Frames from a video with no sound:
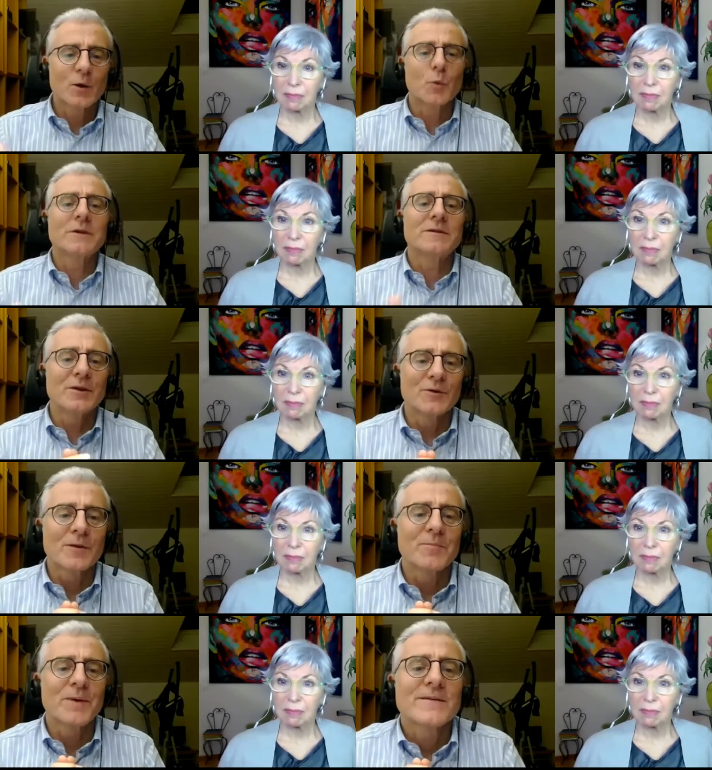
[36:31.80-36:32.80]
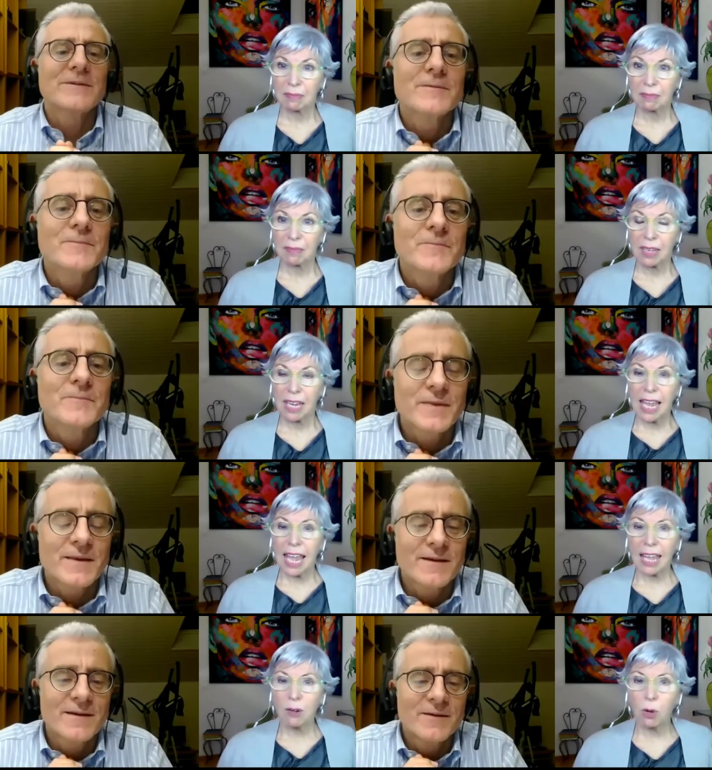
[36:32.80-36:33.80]
Speaker 1: with the other party.
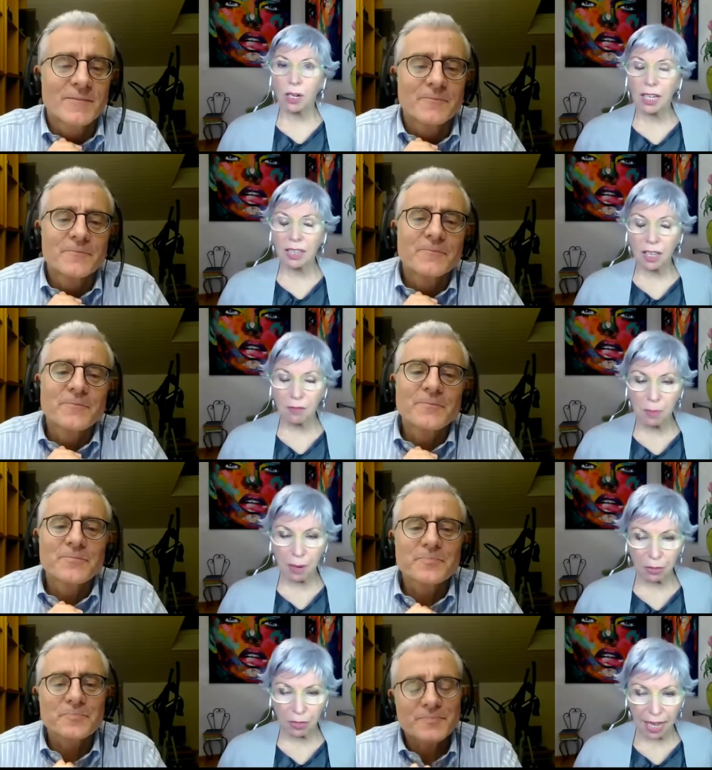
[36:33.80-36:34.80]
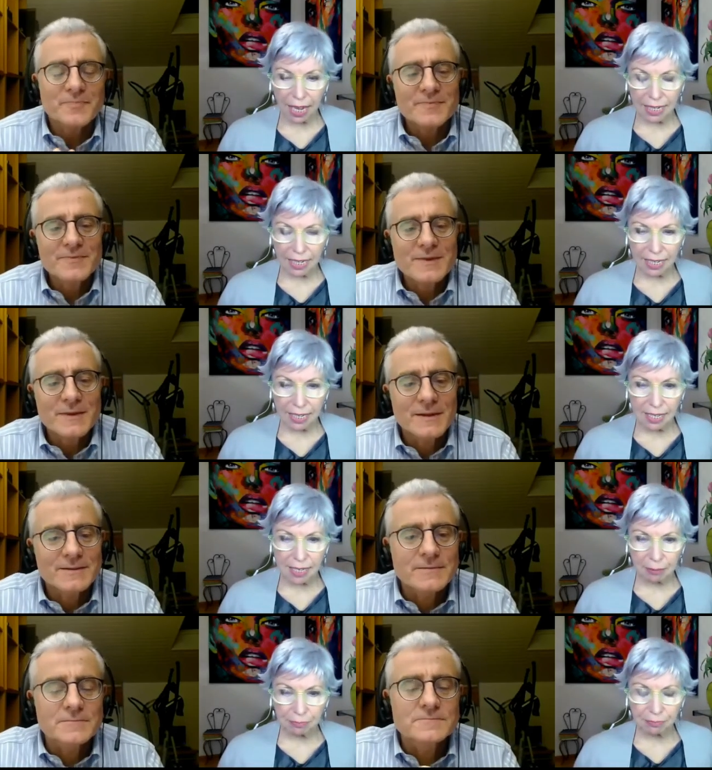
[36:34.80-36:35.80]
Speaker 2: And what I love about that
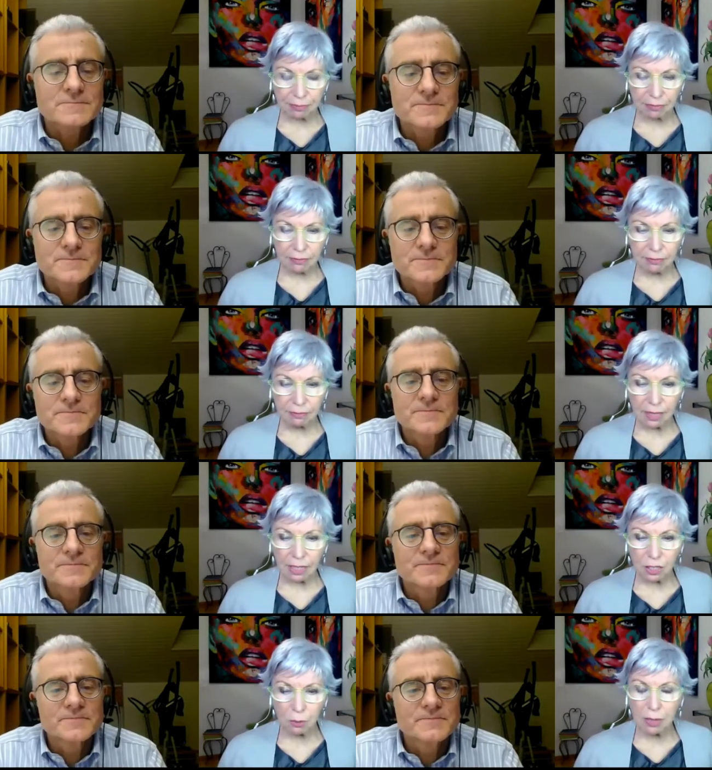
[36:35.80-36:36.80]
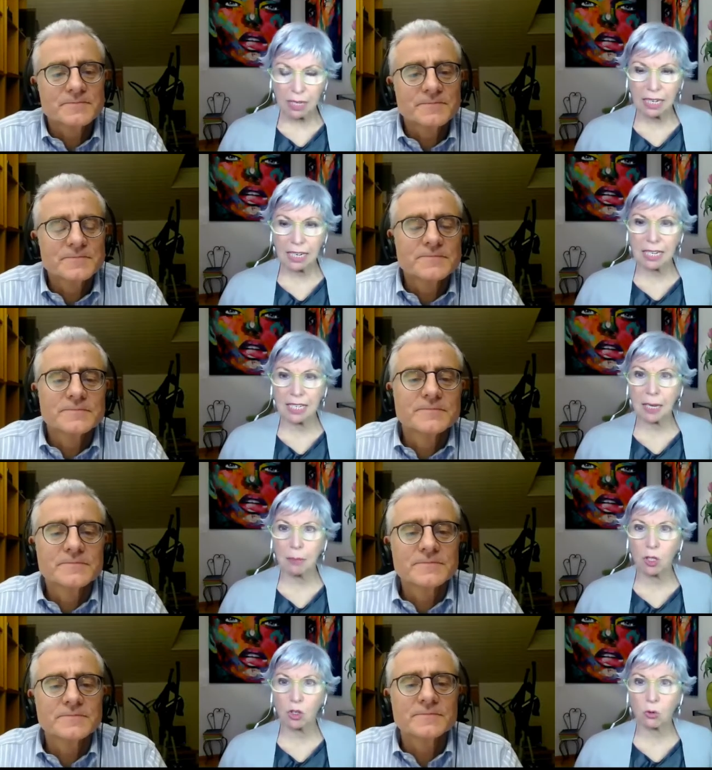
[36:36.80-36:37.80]
is, to me, it
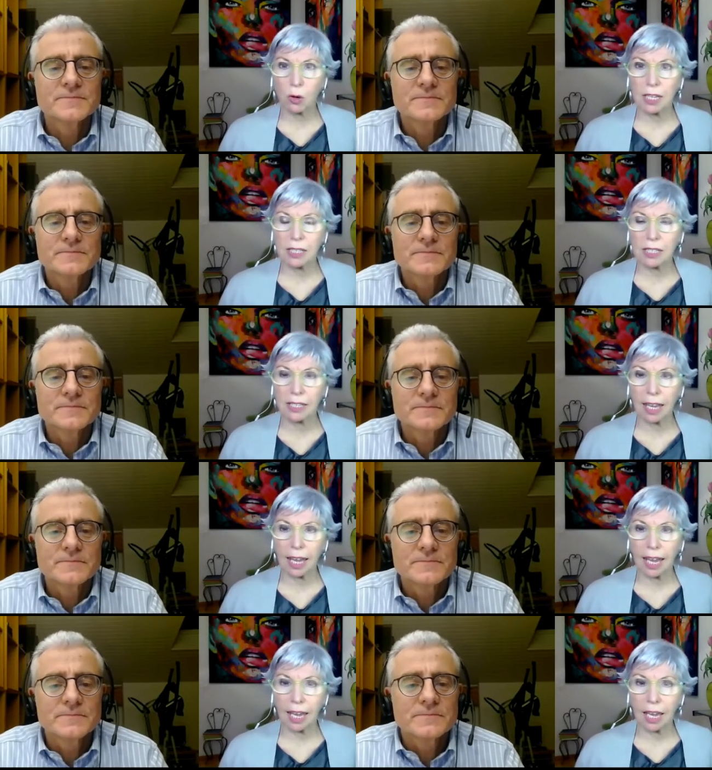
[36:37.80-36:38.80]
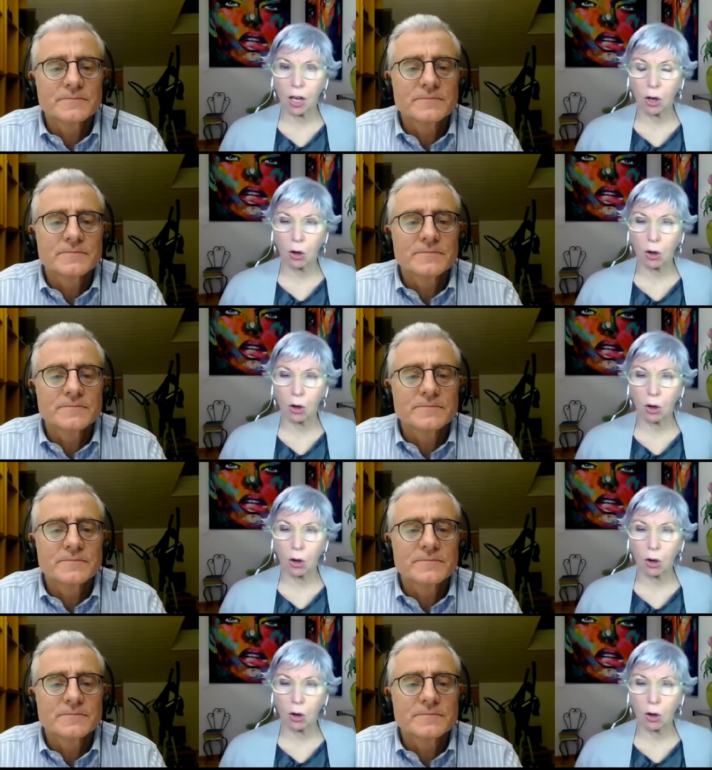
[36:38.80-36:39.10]
demonstrates uh,